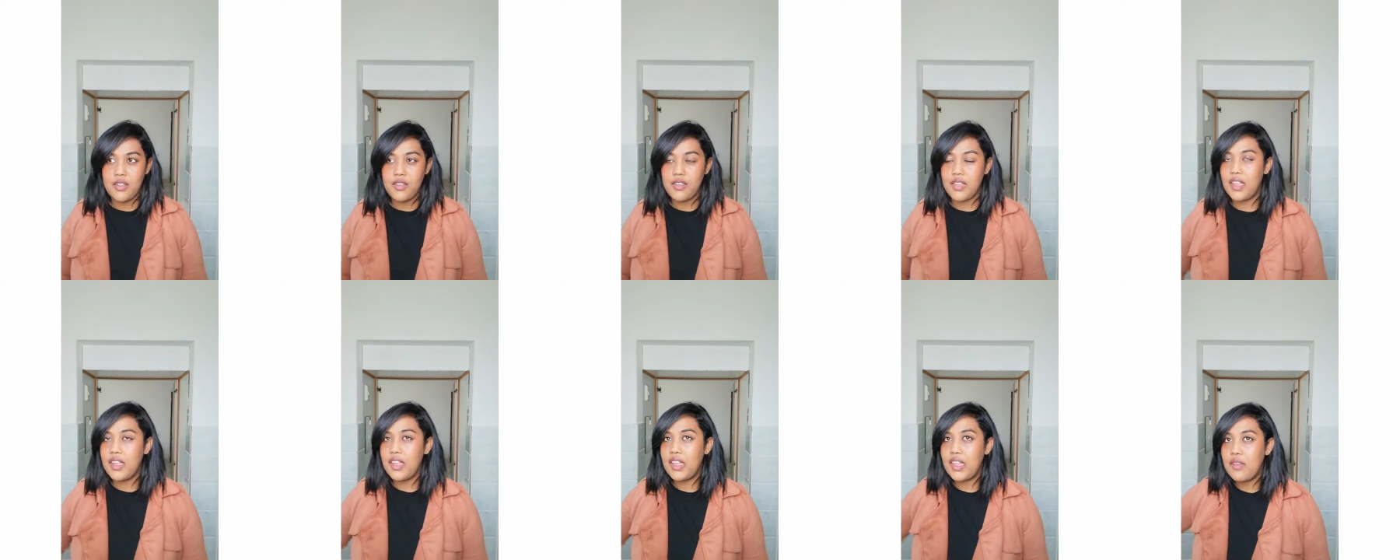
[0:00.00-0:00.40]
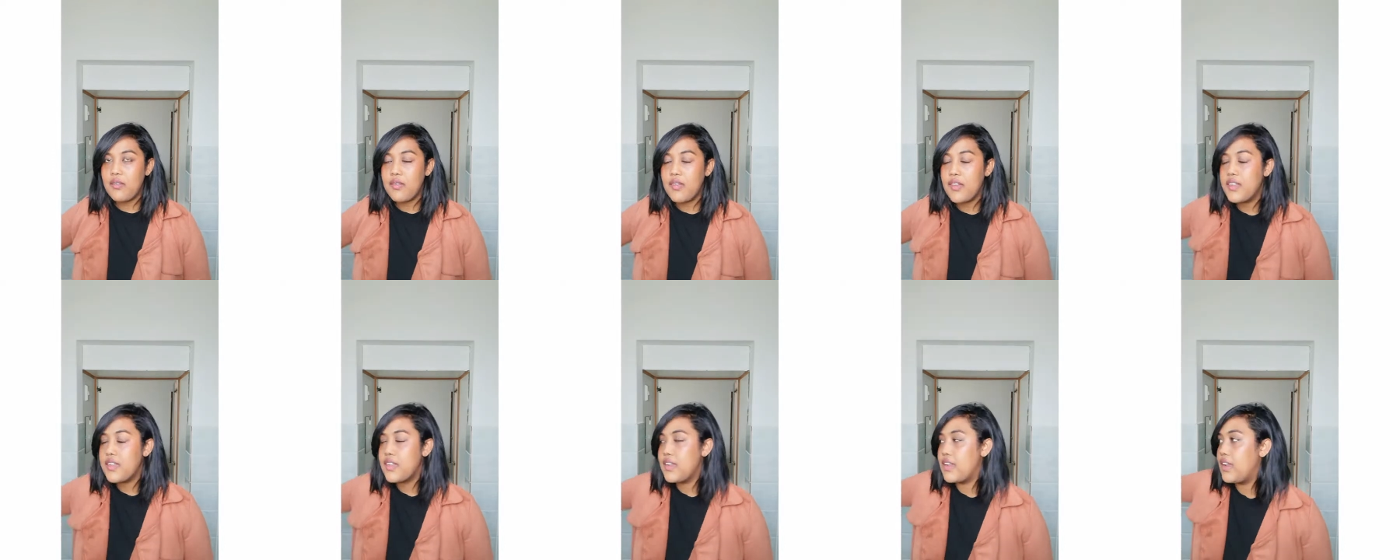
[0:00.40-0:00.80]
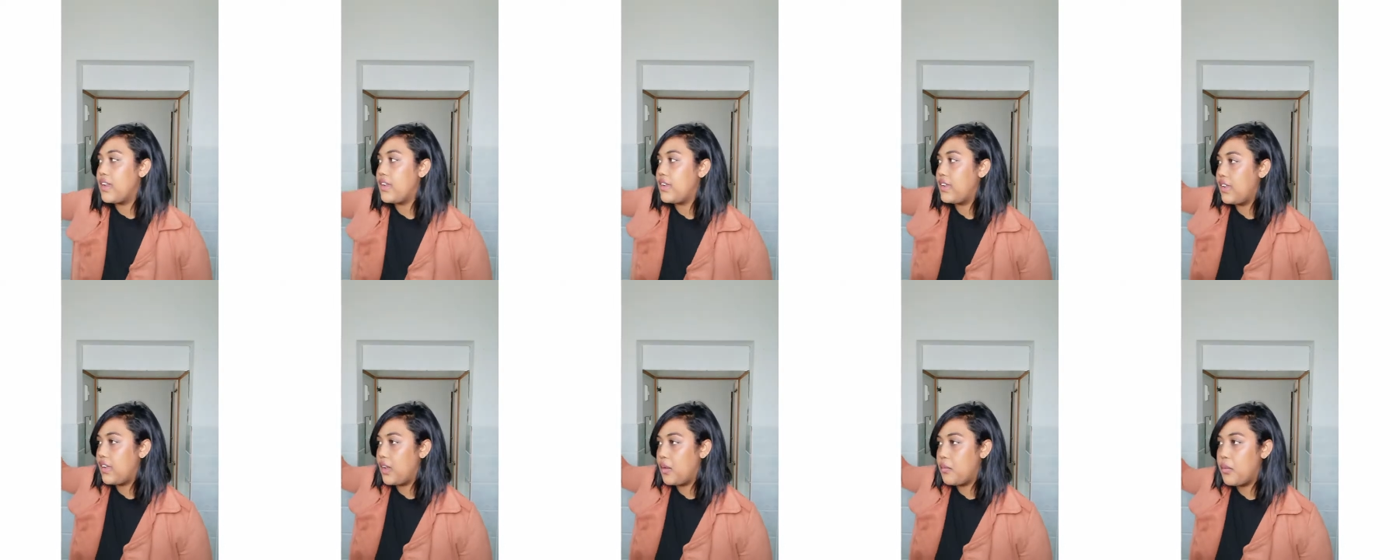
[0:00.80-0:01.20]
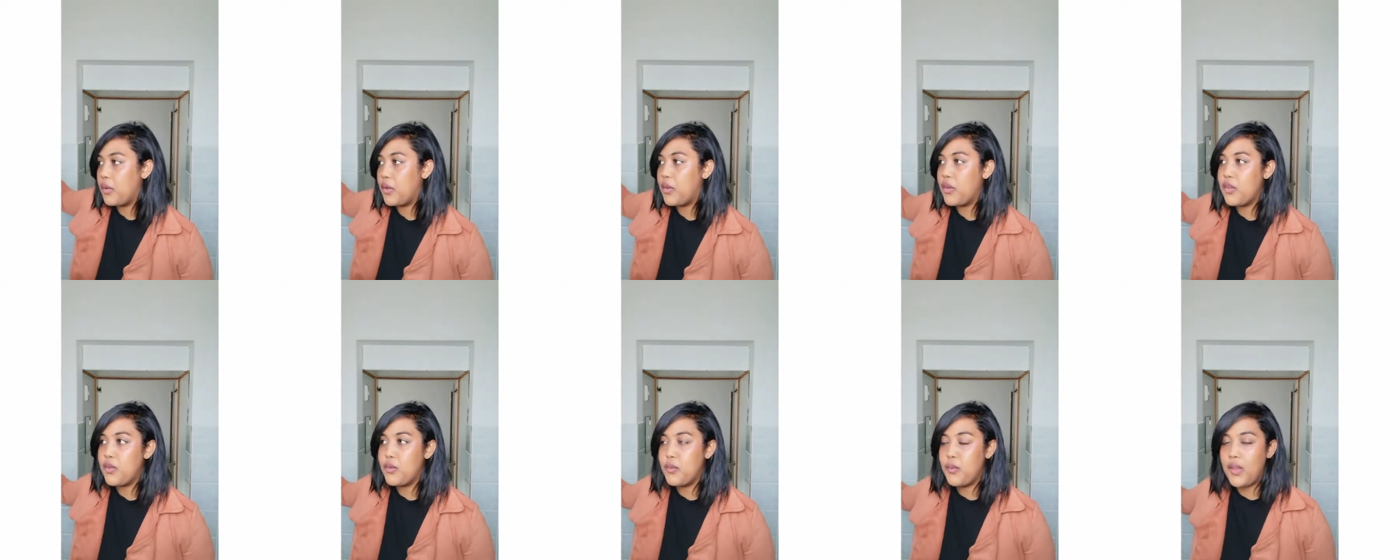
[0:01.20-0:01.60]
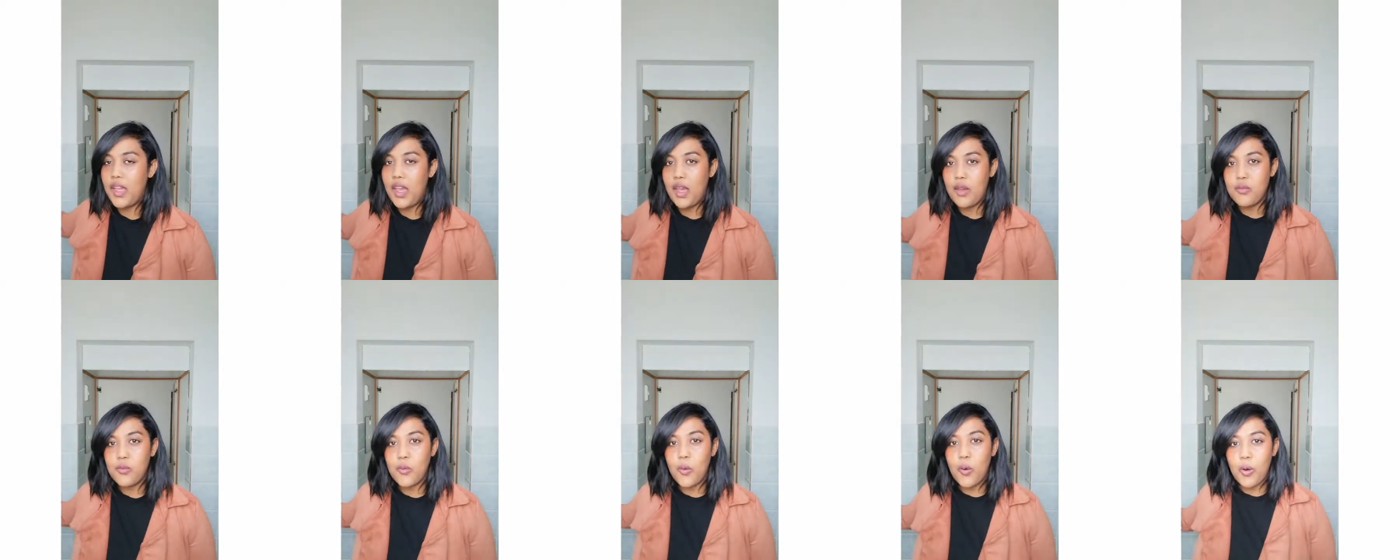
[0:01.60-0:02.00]
it gives us an idea because we
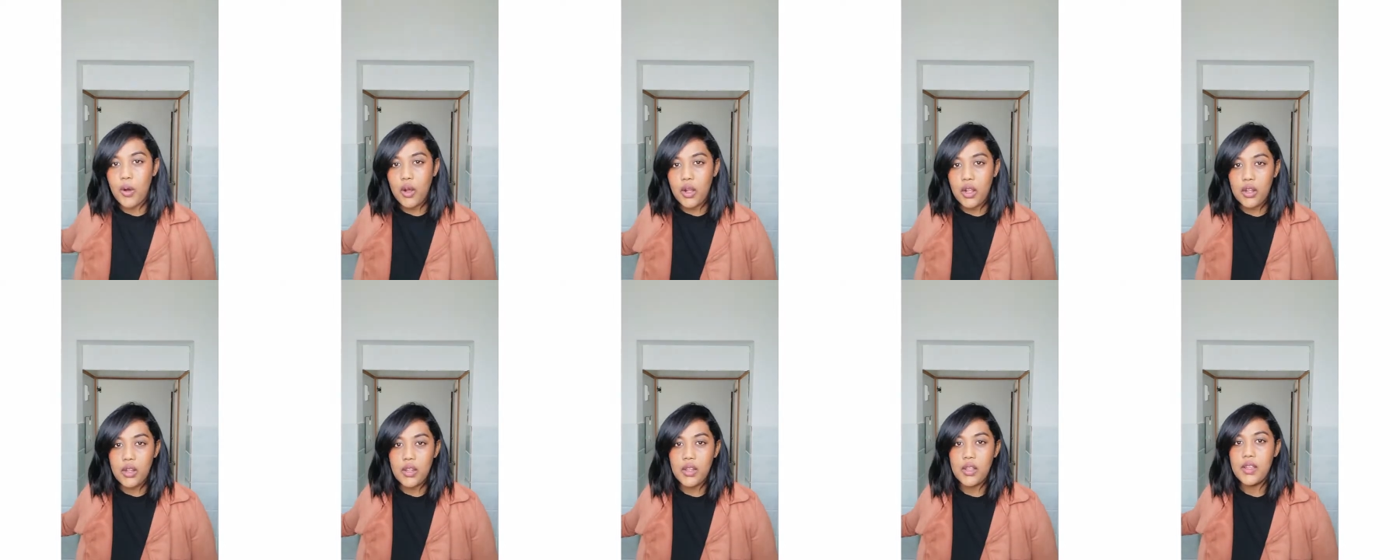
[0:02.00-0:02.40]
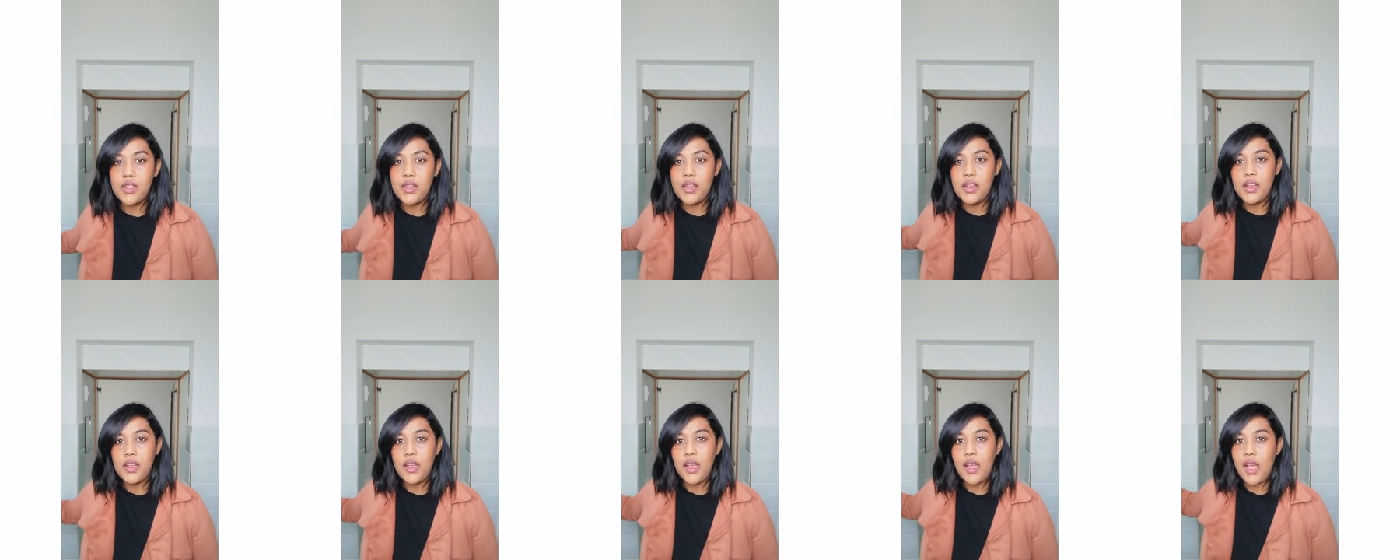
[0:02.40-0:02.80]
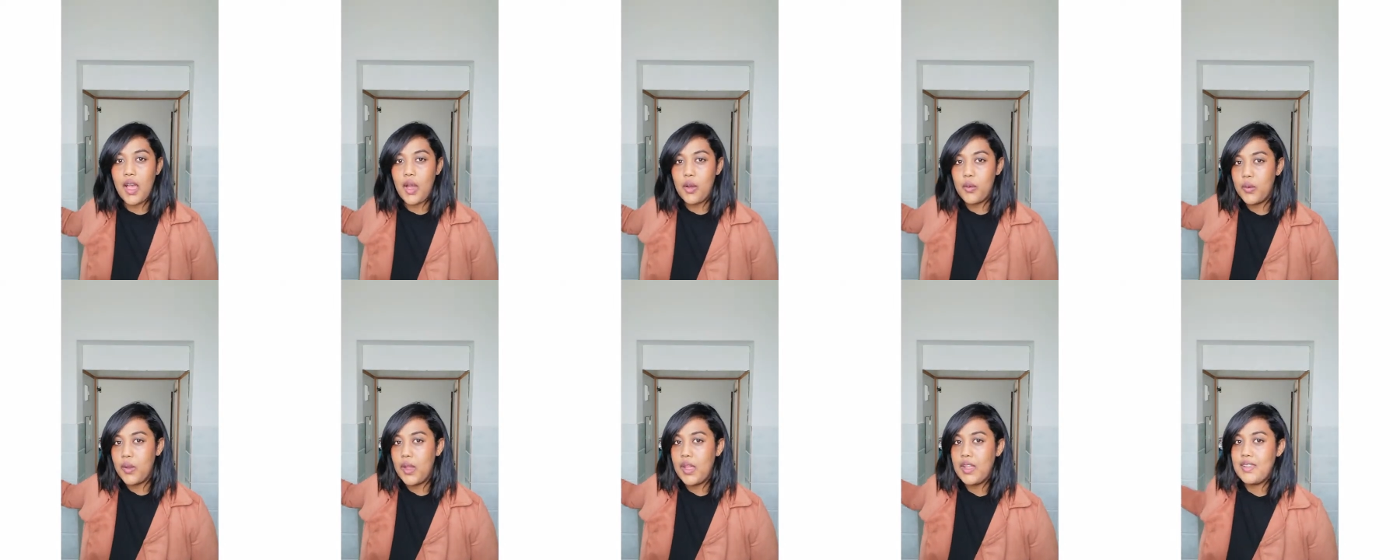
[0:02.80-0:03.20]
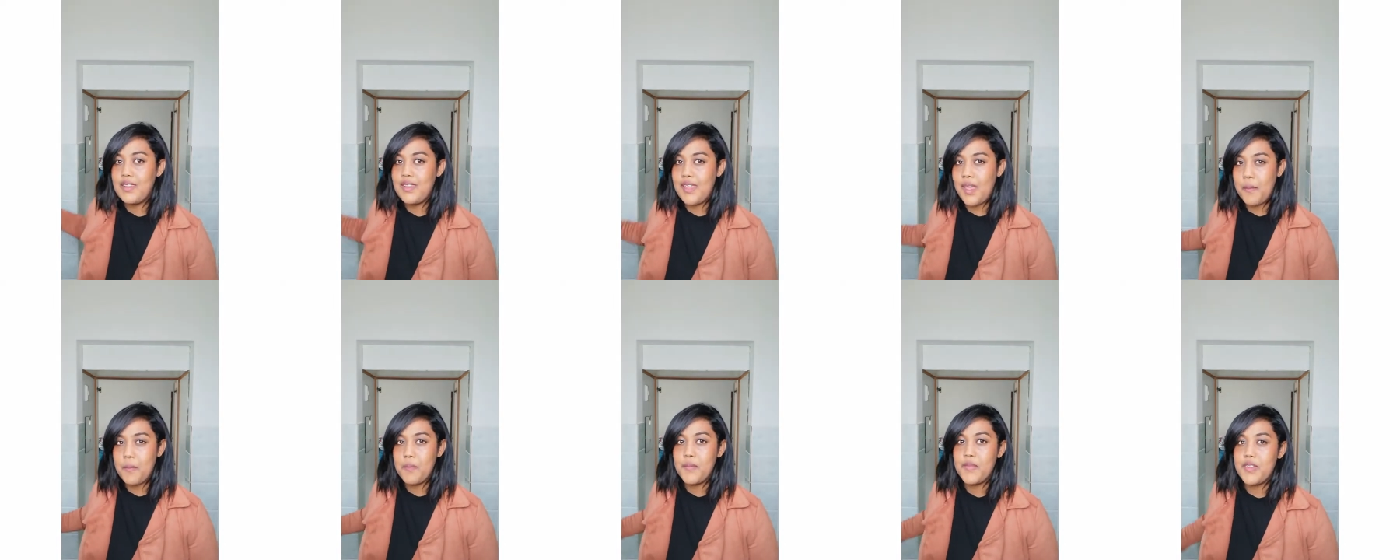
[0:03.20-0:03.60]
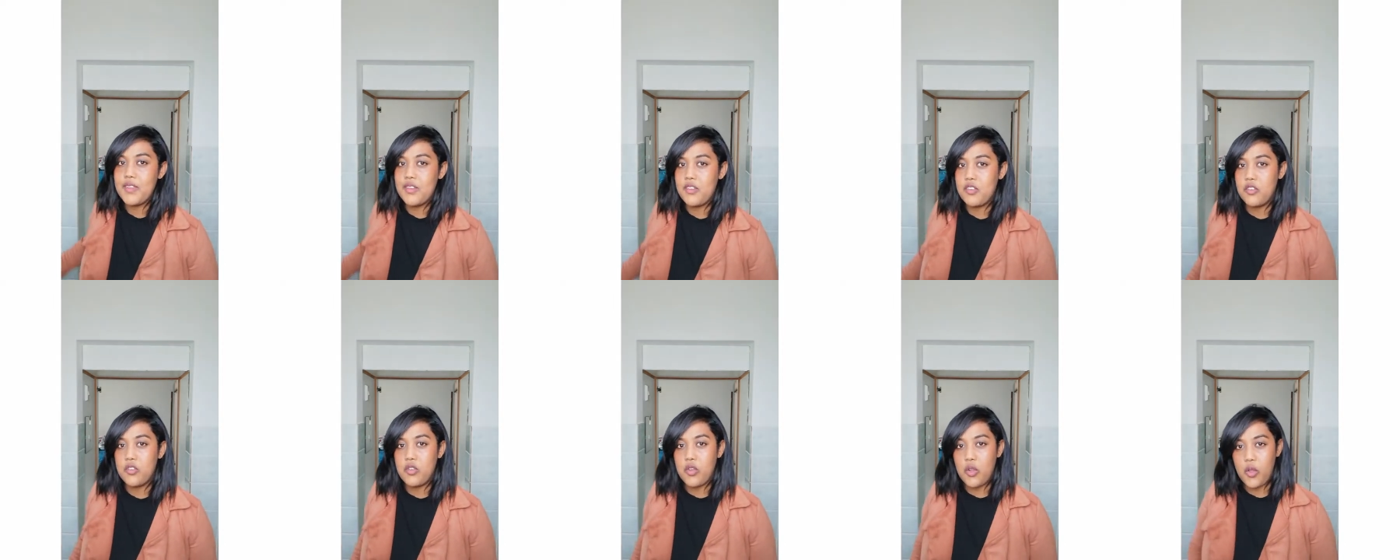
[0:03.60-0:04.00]
have all our attempts
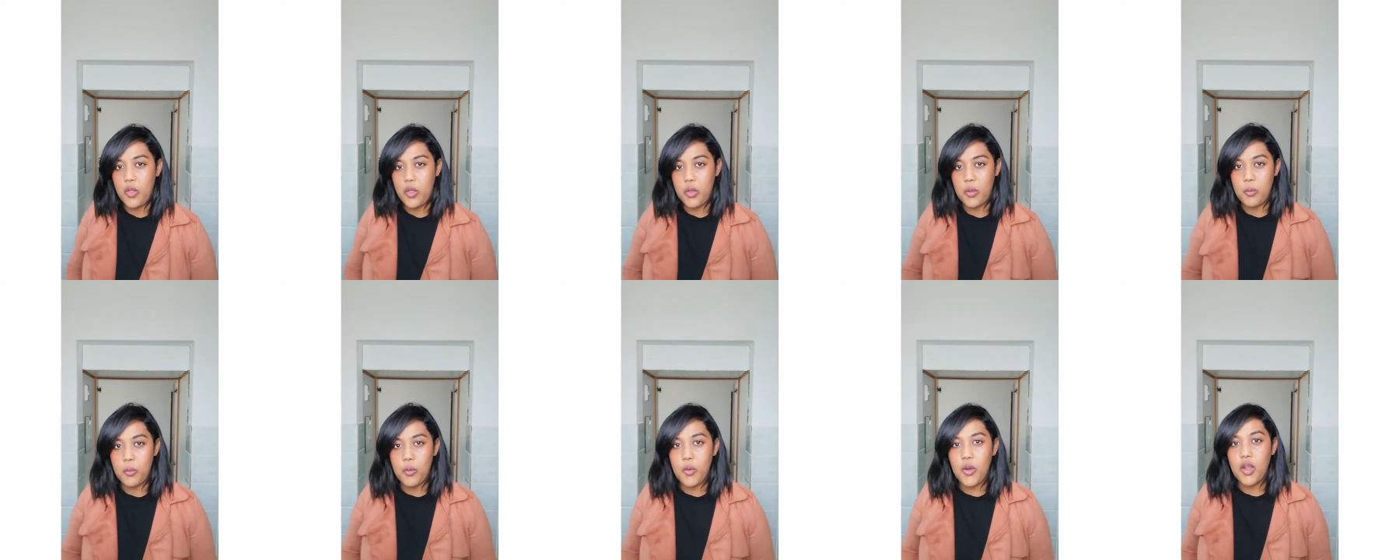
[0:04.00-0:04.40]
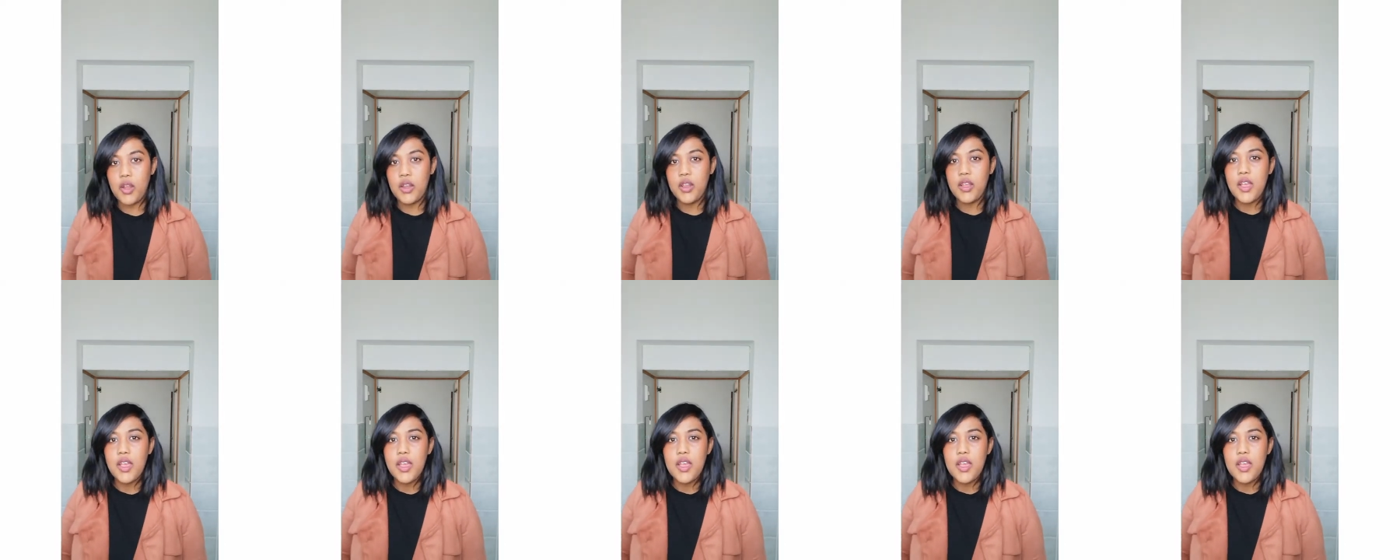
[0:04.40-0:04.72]
written on the board.